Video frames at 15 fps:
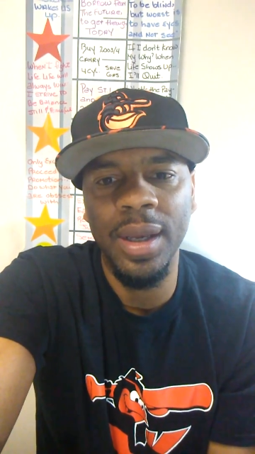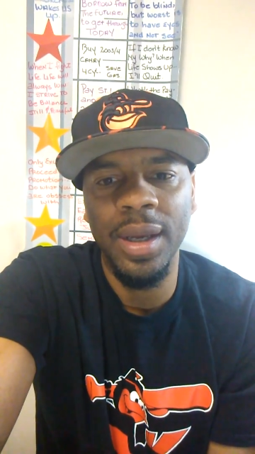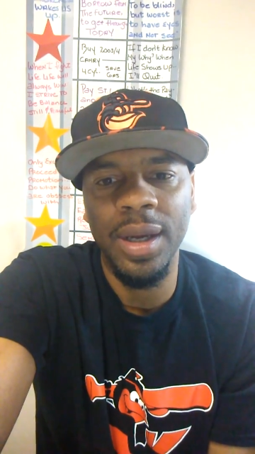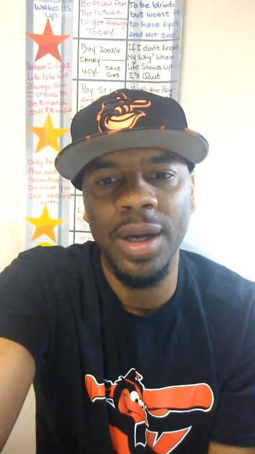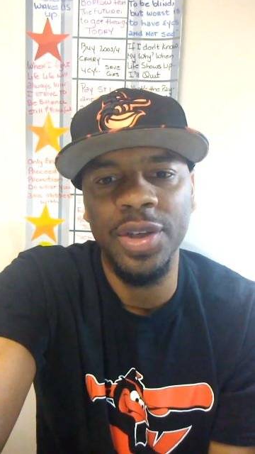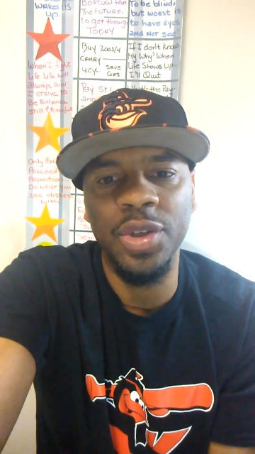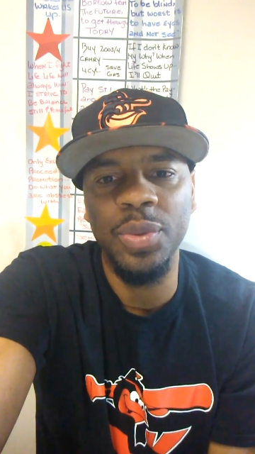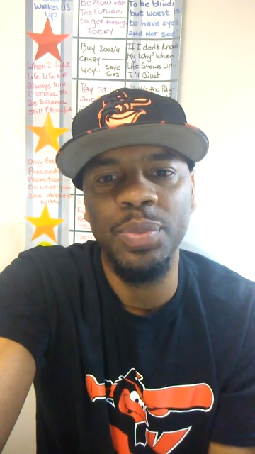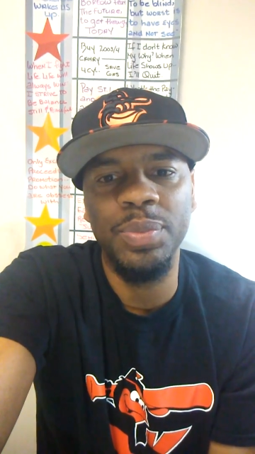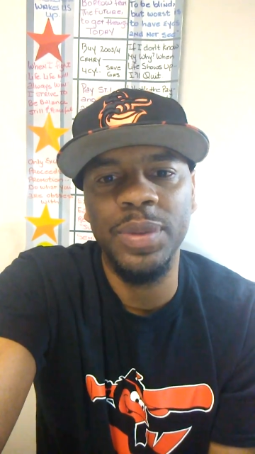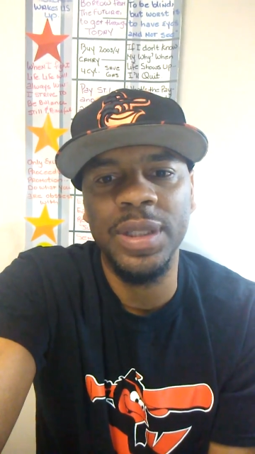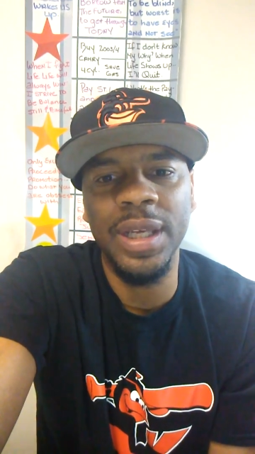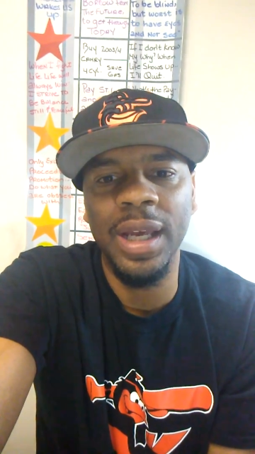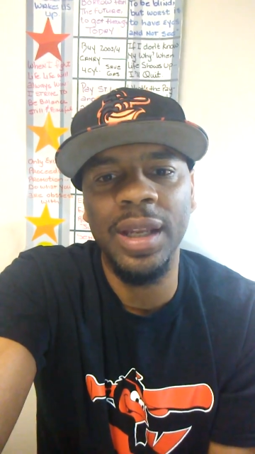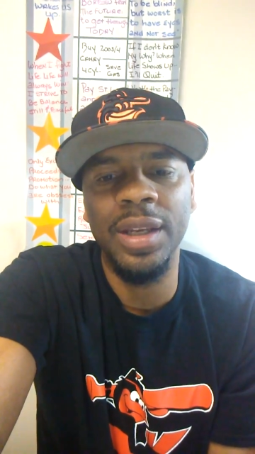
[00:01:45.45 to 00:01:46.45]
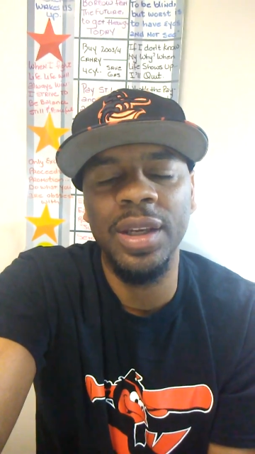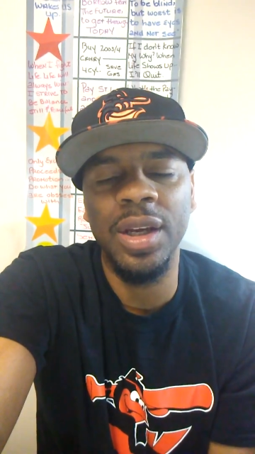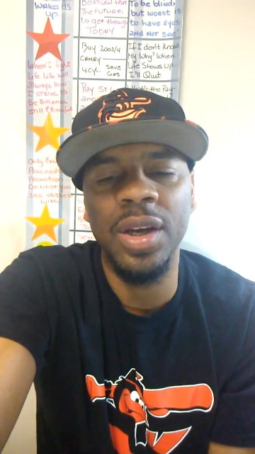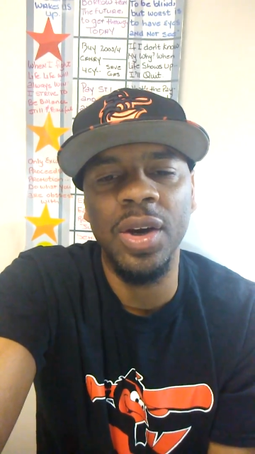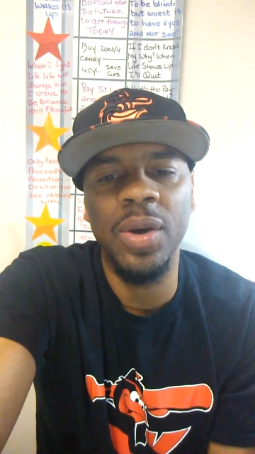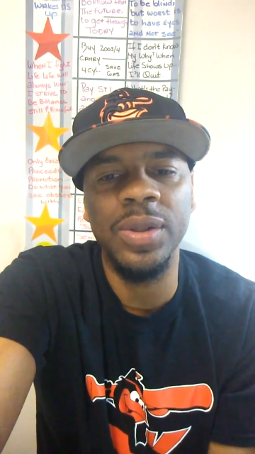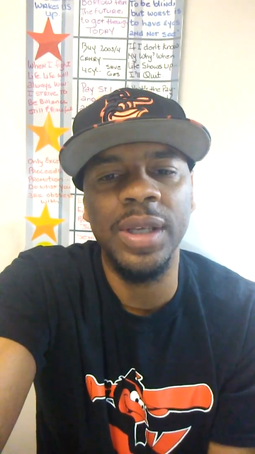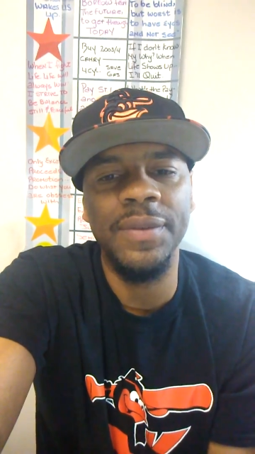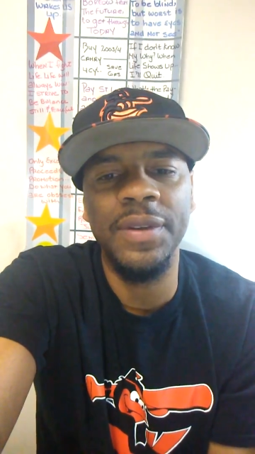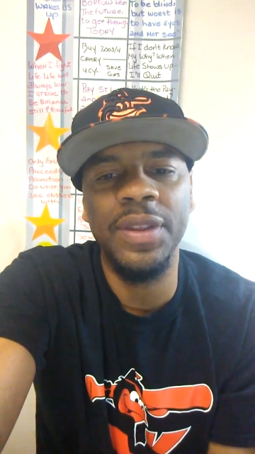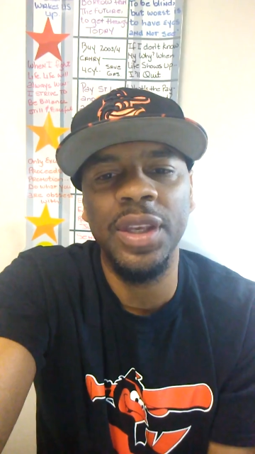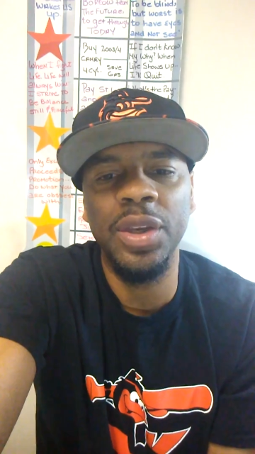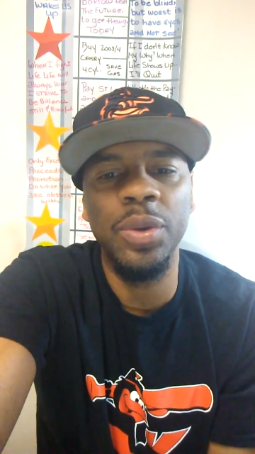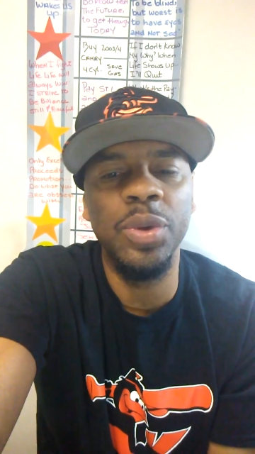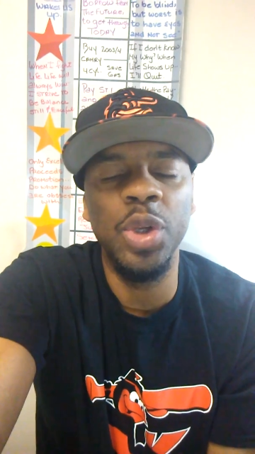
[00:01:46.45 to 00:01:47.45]
because you telling your girls
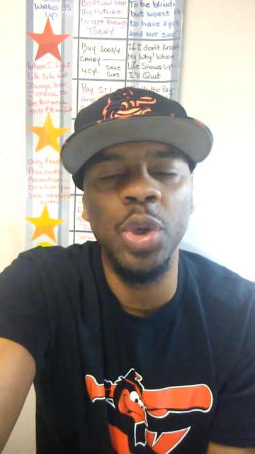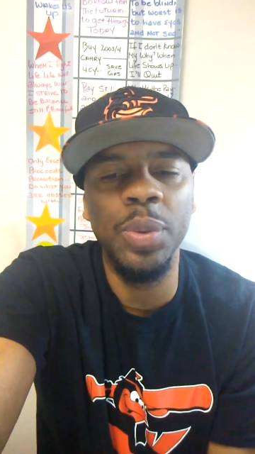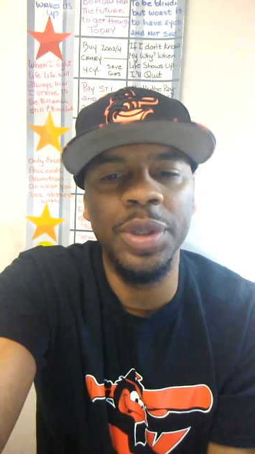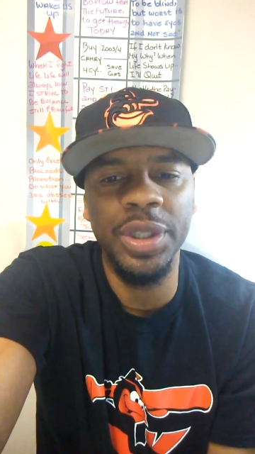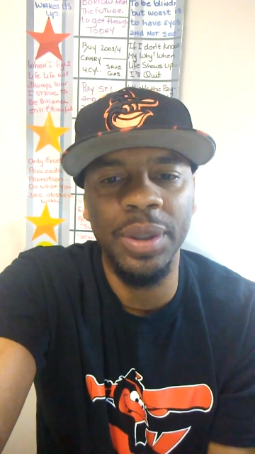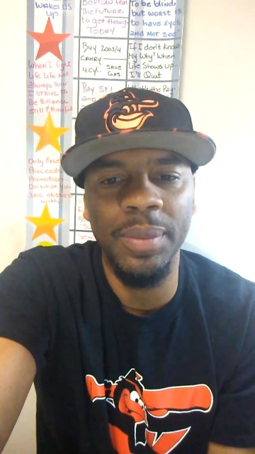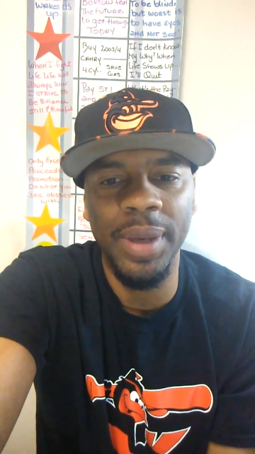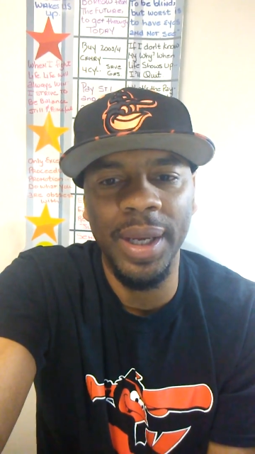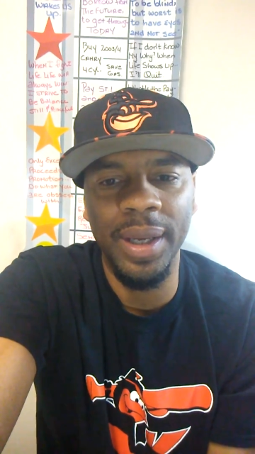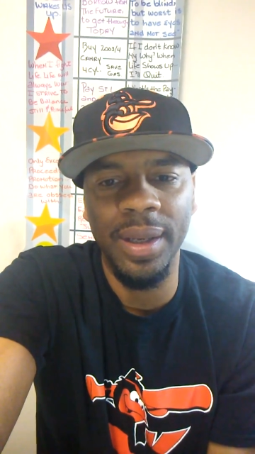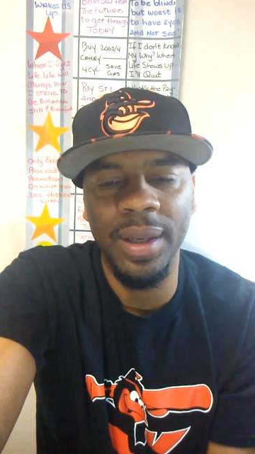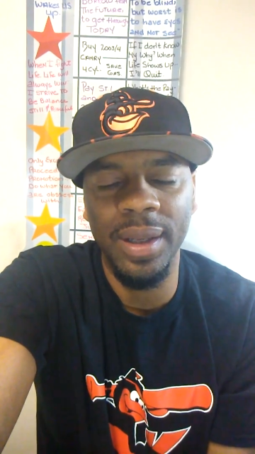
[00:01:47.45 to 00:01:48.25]
everything you do with your man.